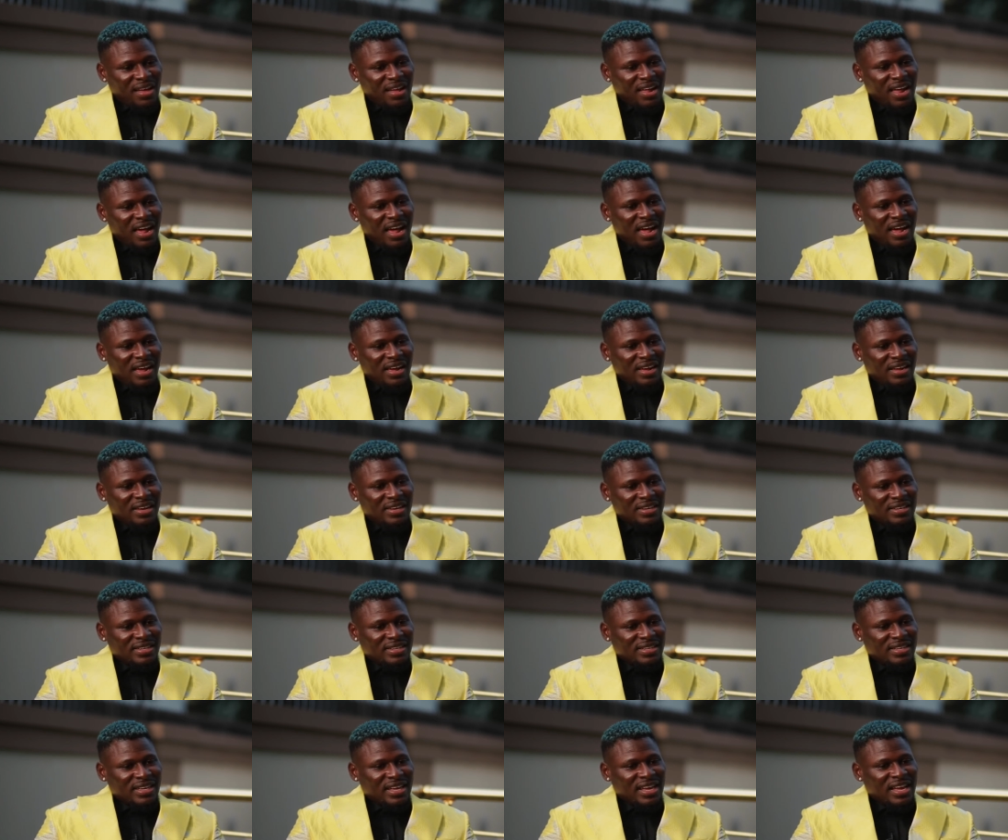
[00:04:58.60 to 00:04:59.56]
Ah,
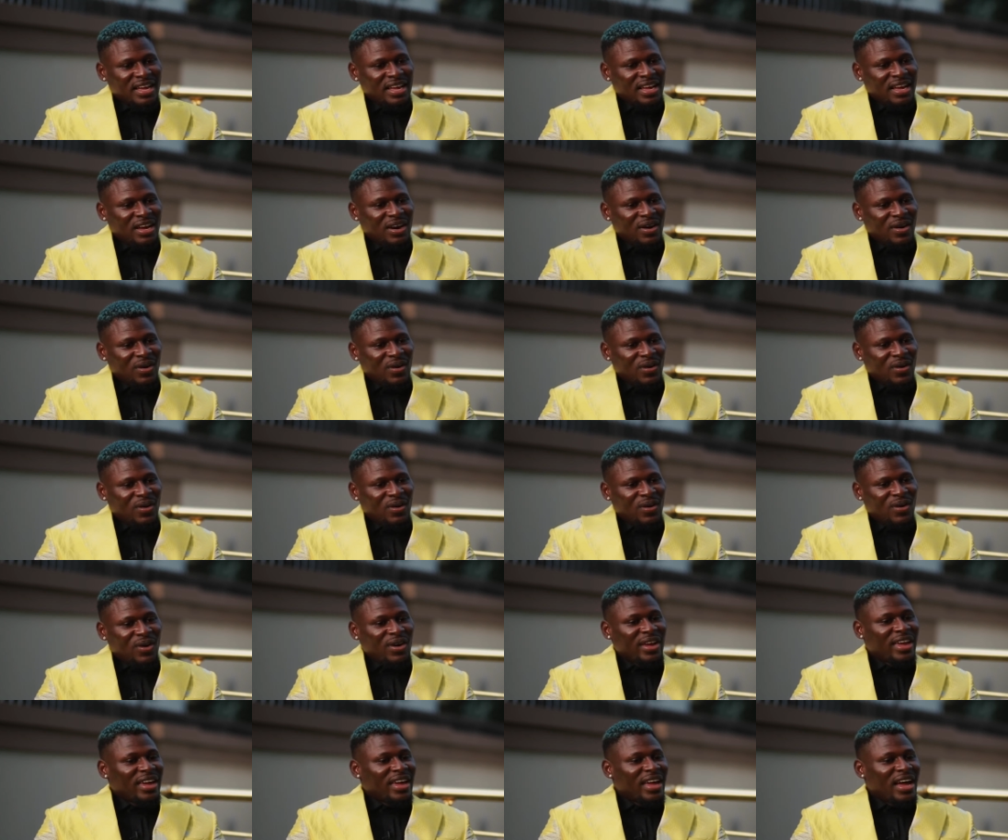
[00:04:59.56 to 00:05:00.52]

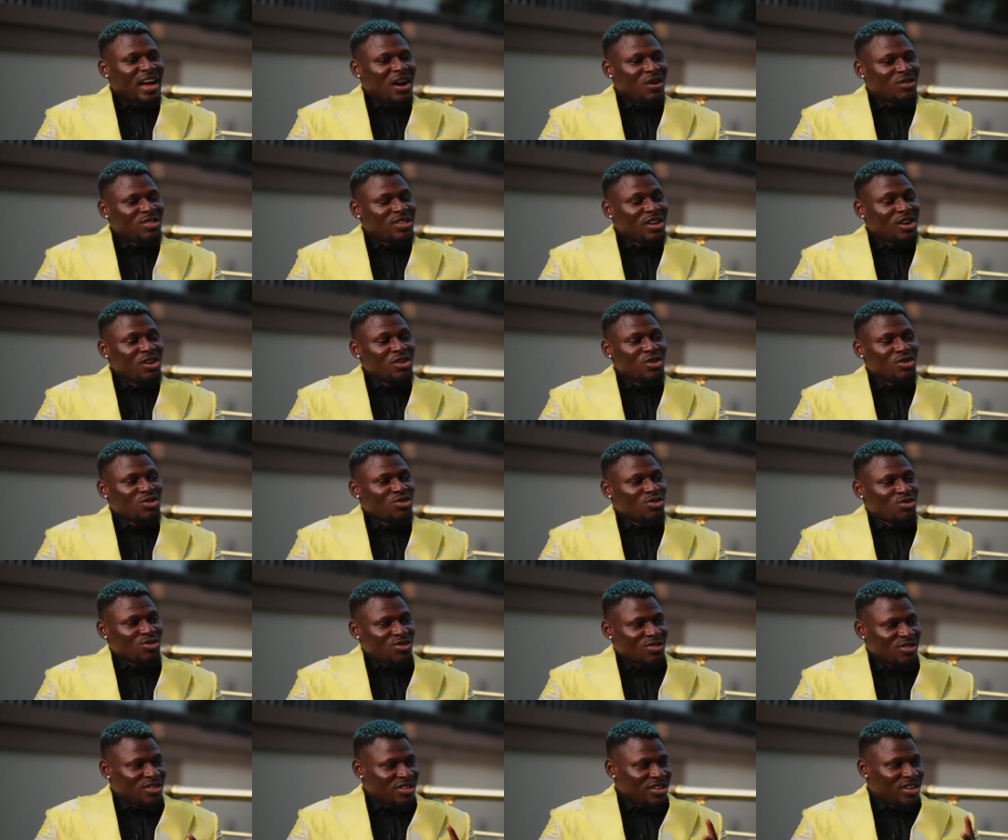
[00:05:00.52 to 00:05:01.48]
Okay, I'll tell you
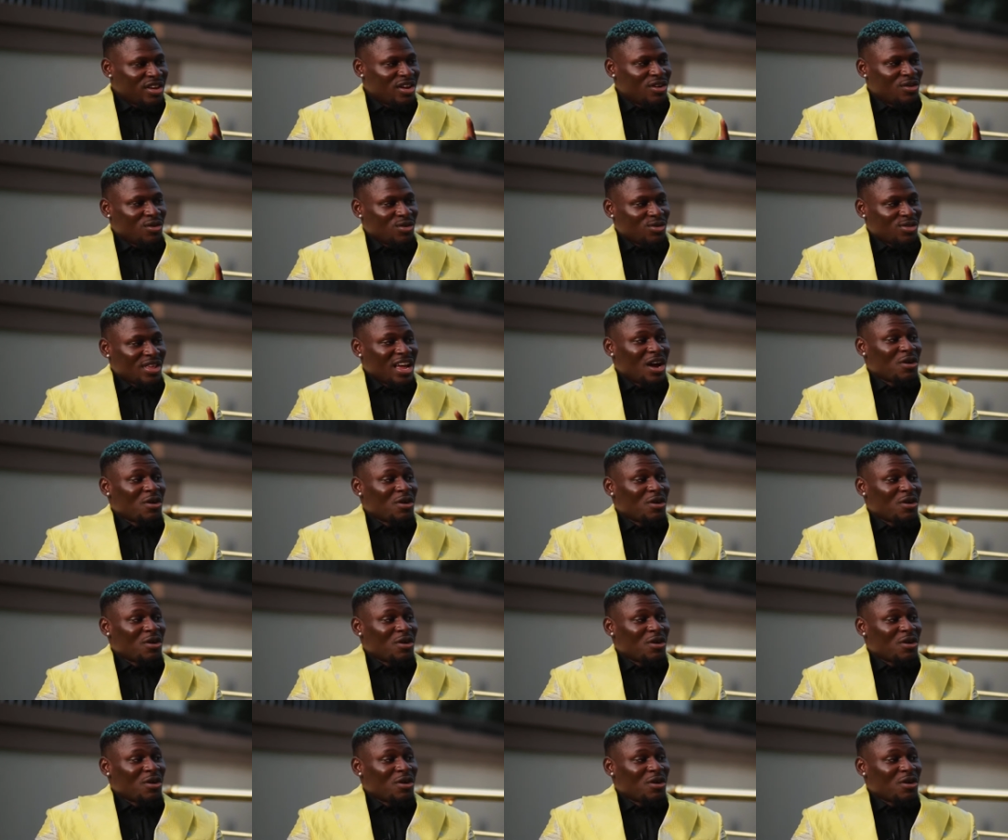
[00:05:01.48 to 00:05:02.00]
two scenarios.